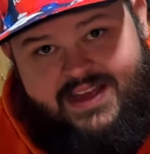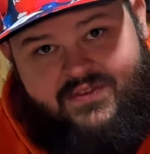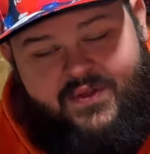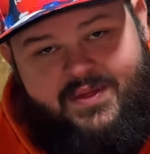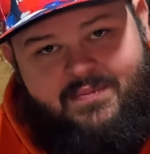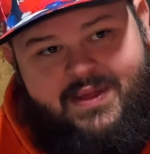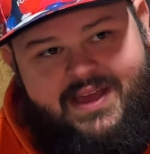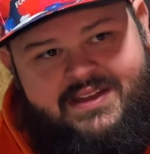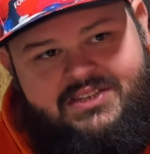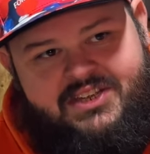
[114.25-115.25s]
as for the
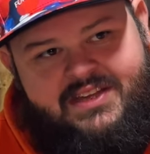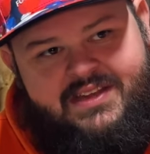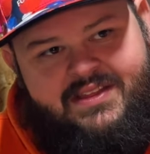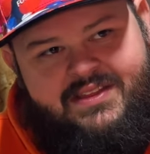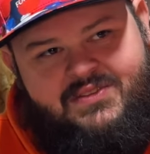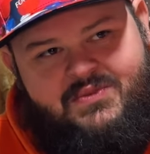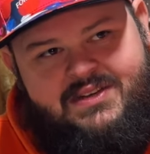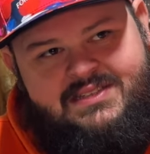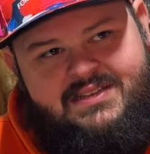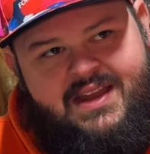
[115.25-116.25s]
bladed jig, this one
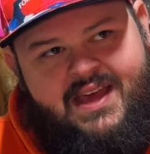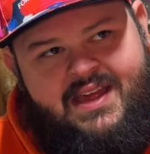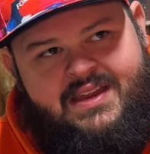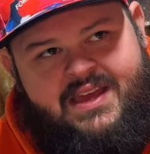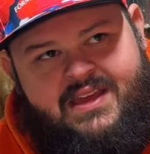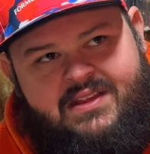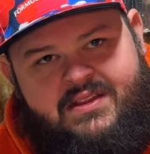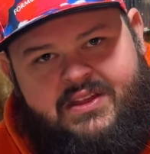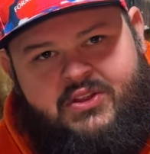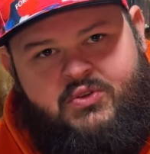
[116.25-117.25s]
is a 9K
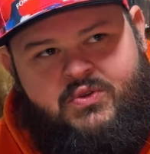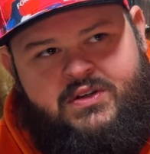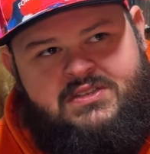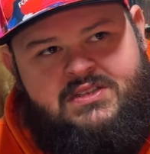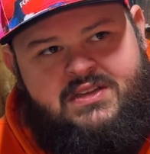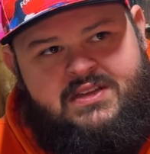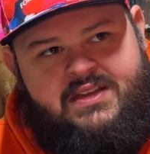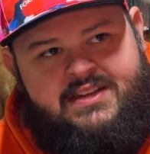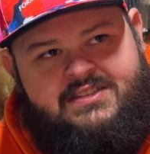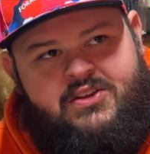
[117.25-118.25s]
Elite Lures.
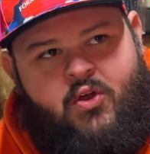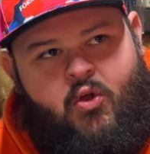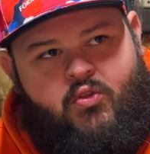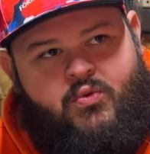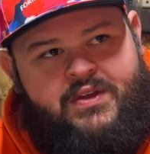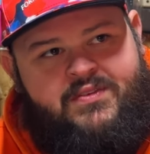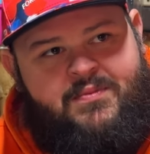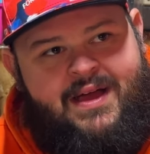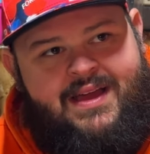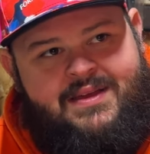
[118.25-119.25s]
It's an old one of
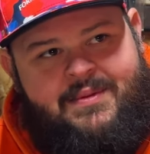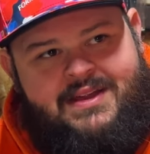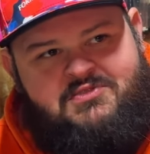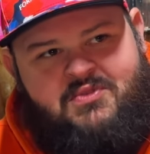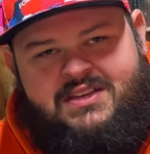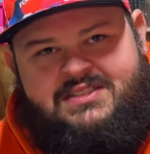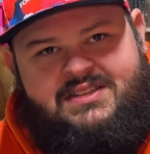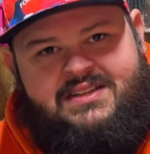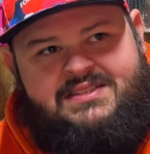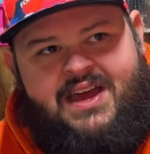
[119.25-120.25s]
mine. I mean, it's
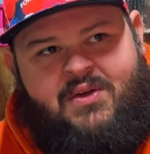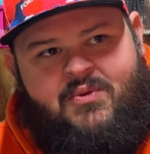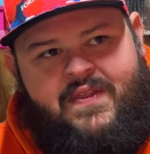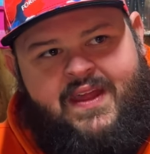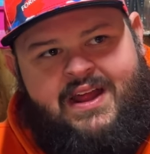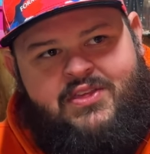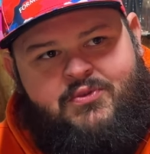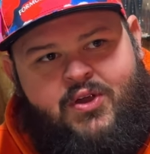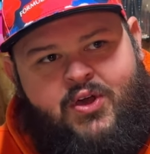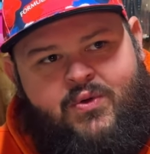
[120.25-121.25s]
rusted. It's not one that I
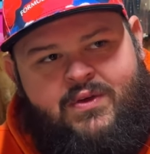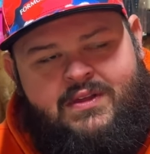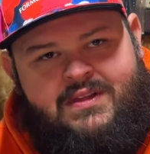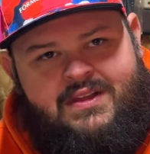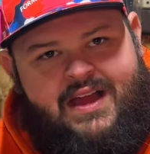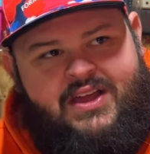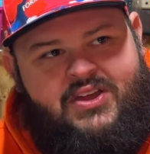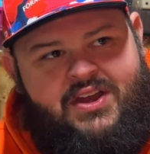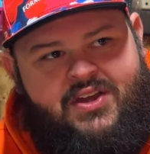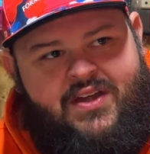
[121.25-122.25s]
throw. I
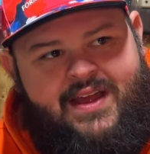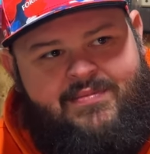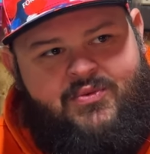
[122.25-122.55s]
couldn't grab the